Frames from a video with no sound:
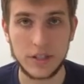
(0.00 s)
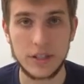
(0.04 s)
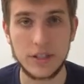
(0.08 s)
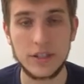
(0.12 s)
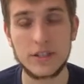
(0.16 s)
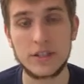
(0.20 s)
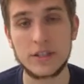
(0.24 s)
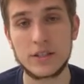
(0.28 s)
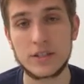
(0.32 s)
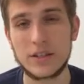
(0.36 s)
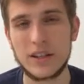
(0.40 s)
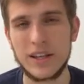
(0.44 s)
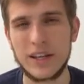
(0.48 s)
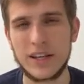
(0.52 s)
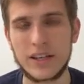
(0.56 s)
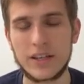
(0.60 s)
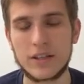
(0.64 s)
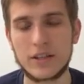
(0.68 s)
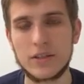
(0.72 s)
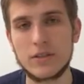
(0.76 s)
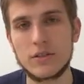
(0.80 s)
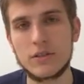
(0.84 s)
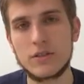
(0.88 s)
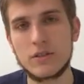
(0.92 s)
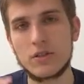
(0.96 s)
It's like
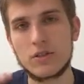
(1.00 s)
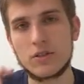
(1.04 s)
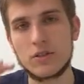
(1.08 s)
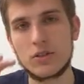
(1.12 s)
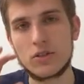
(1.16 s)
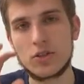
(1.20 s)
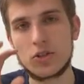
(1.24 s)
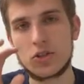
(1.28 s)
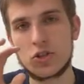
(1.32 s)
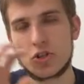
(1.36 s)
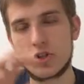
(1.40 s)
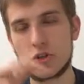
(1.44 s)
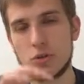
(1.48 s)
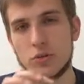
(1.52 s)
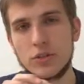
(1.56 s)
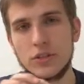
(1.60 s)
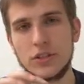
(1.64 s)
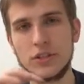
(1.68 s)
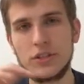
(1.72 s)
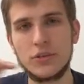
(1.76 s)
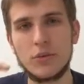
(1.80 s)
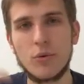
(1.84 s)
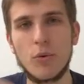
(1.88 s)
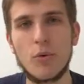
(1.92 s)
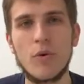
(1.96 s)
a
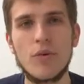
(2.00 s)
short